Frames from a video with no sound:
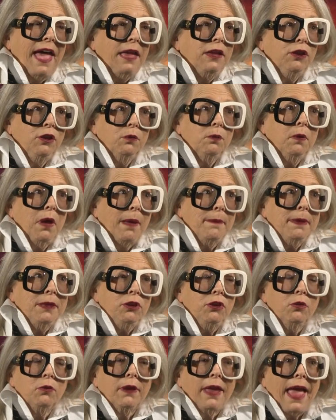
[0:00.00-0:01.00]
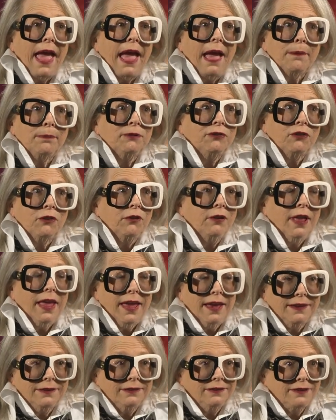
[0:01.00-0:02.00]
you captured
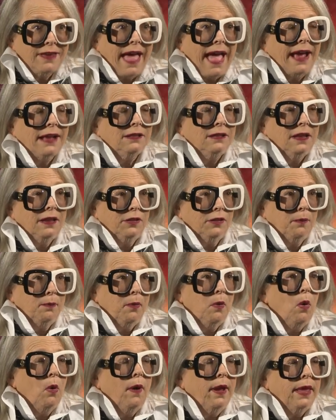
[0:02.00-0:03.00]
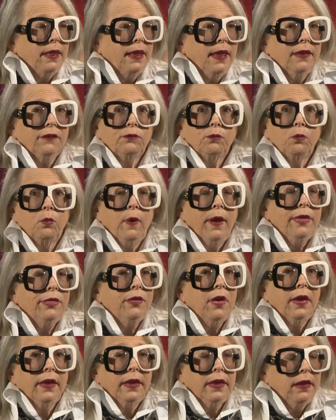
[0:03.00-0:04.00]
exactly the point, is with
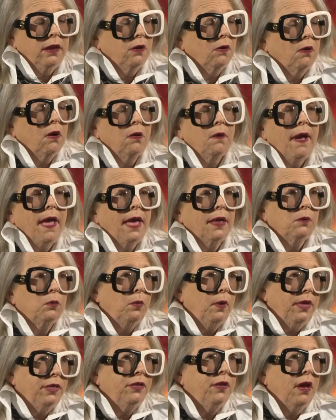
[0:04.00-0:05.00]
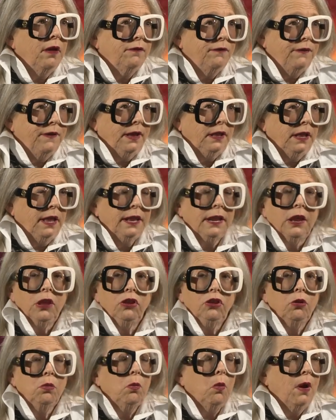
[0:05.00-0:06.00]
a hero and with a villain,
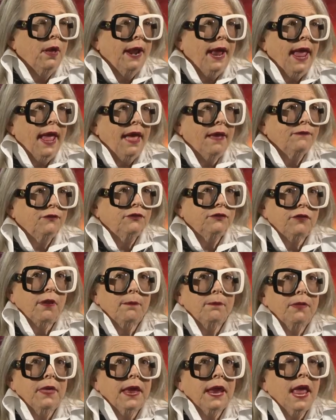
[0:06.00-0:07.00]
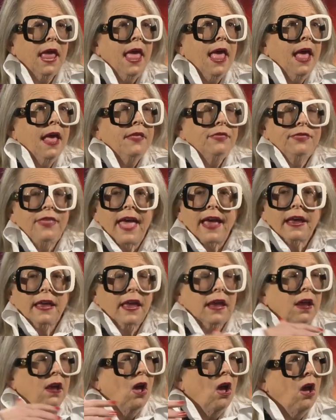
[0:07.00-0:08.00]
you want to have something that
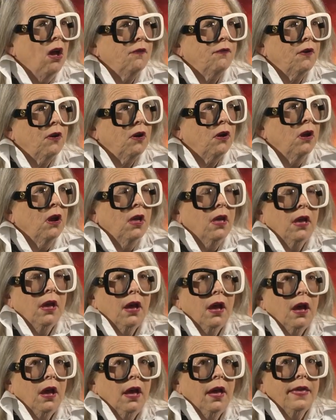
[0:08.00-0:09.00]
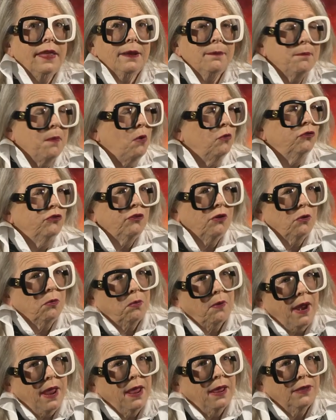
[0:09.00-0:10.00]
can cover an emotional
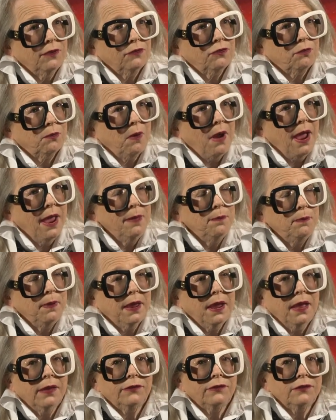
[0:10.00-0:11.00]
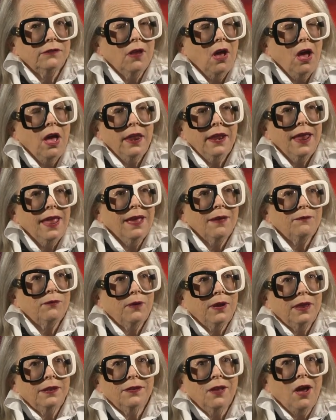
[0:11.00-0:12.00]
range, right? Because not
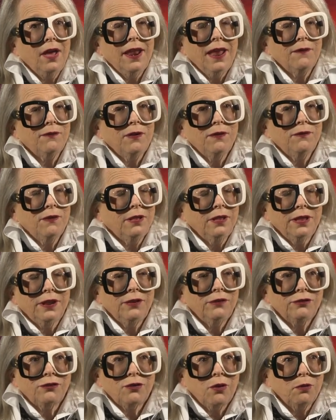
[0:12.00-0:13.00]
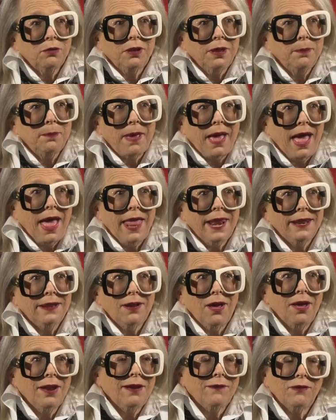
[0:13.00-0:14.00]
every villain is totally bad and
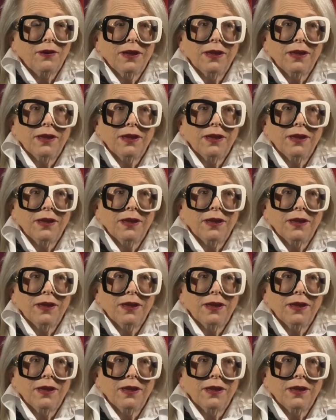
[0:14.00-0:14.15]
not every